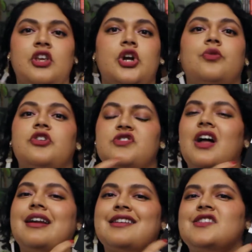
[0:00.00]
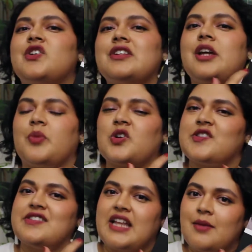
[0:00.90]
you know, there's not necessarily a
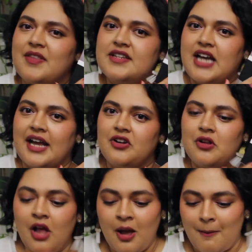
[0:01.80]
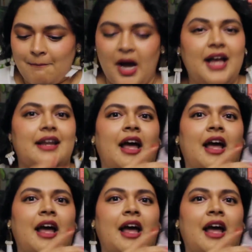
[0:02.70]
person's name in the title, but